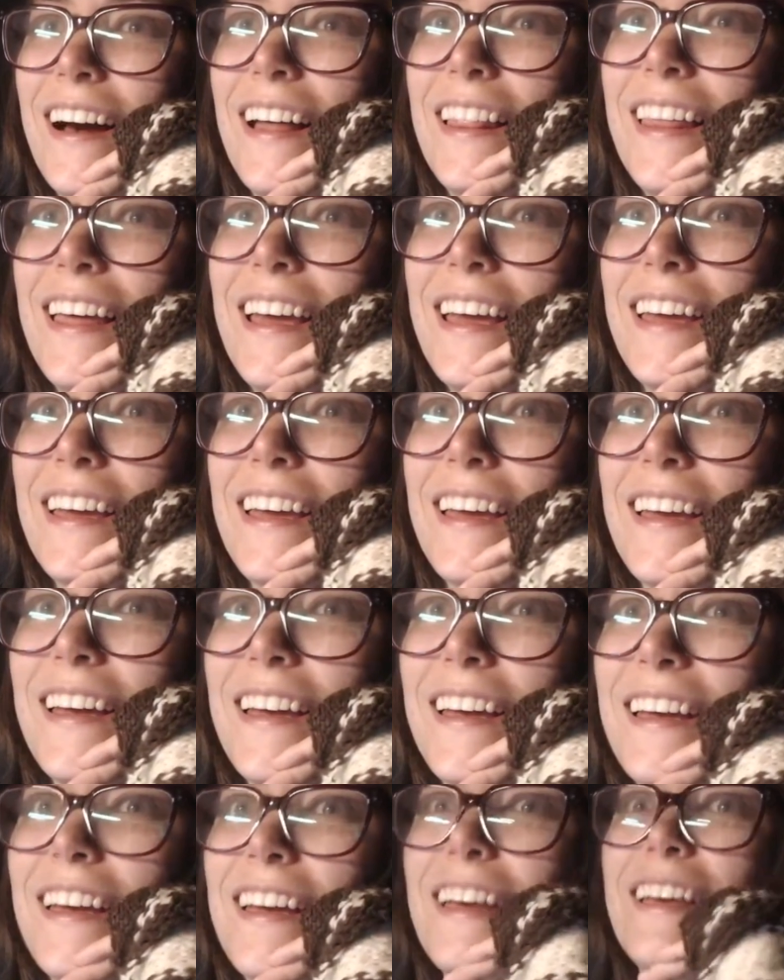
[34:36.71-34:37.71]
I like
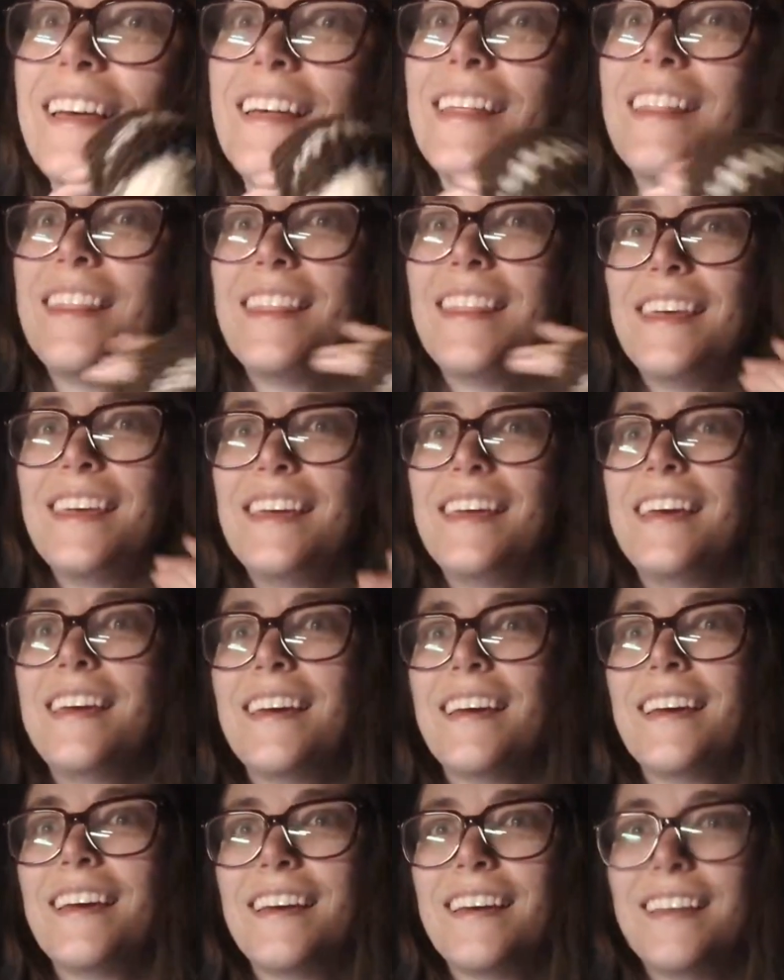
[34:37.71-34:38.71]

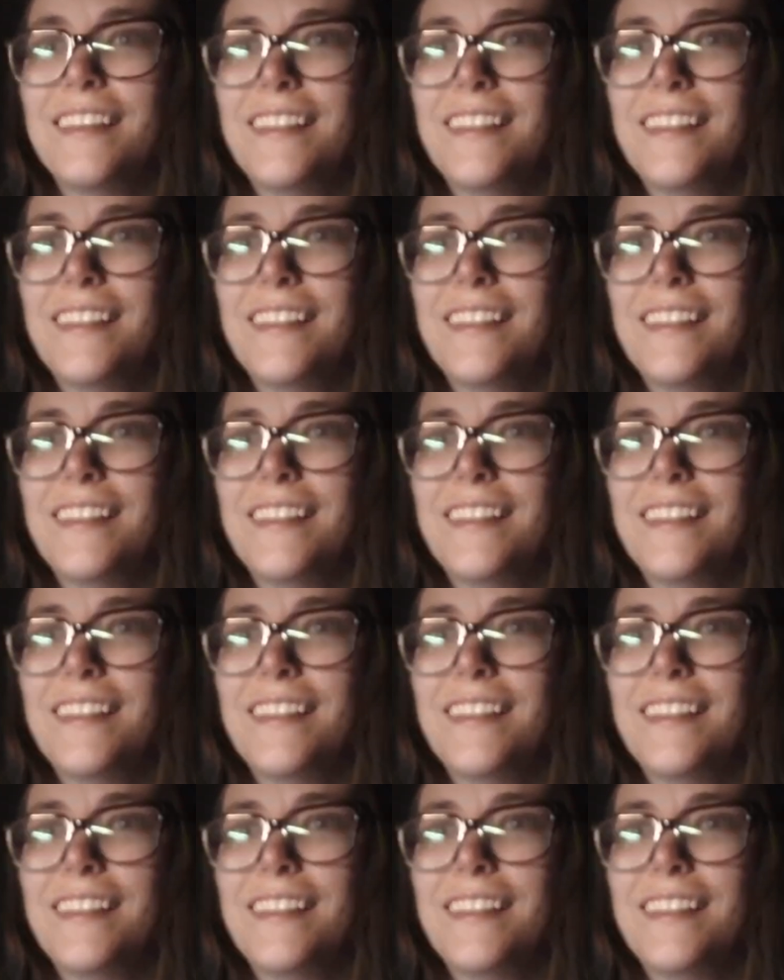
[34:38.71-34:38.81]
the